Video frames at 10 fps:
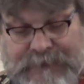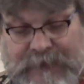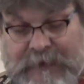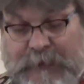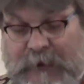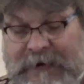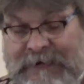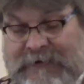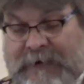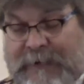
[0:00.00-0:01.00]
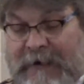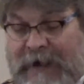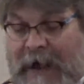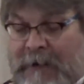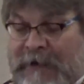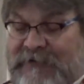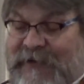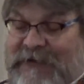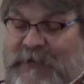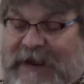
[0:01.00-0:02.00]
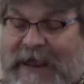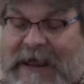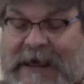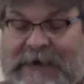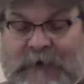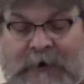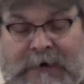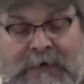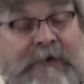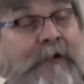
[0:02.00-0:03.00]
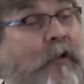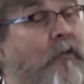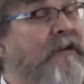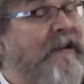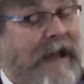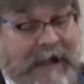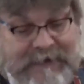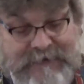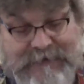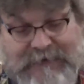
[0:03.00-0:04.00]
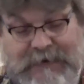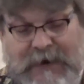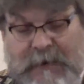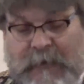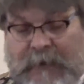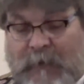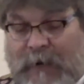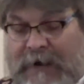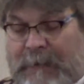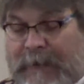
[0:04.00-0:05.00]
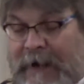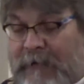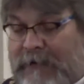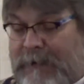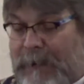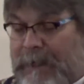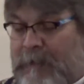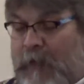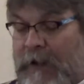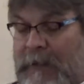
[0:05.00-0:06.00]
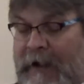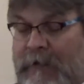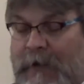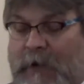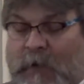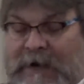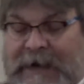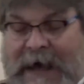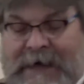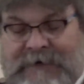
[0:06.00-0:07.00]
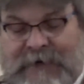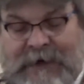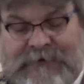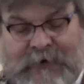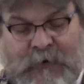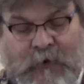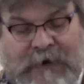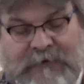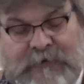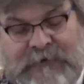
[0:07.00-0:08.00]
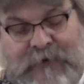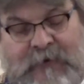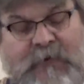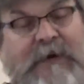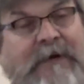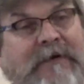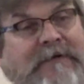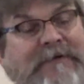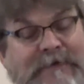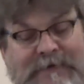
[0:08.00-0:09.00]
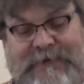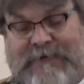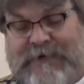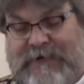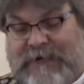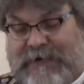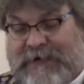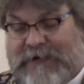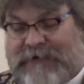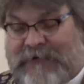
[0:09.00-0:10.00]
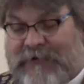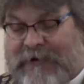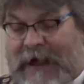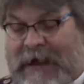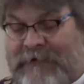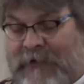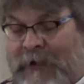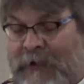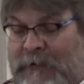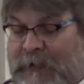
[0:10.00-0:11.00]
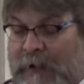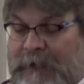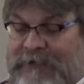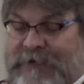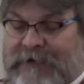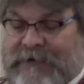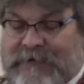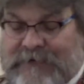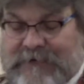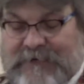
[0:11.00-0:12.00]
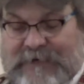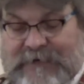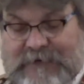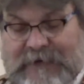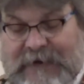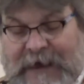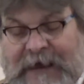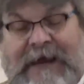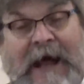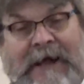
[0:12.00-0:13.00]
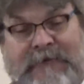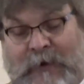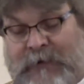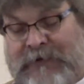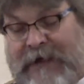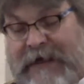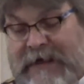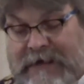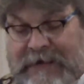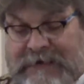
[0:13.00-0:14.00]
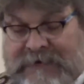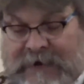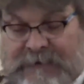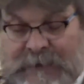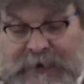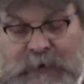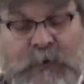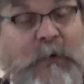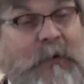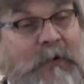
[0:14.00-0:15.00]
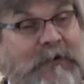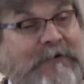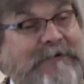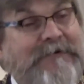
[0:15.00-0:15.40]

The point isn't about how much faith we have, or a little or a lot, but more about what God does according to his own will, to God's own purposes, and God's own kingdom rule.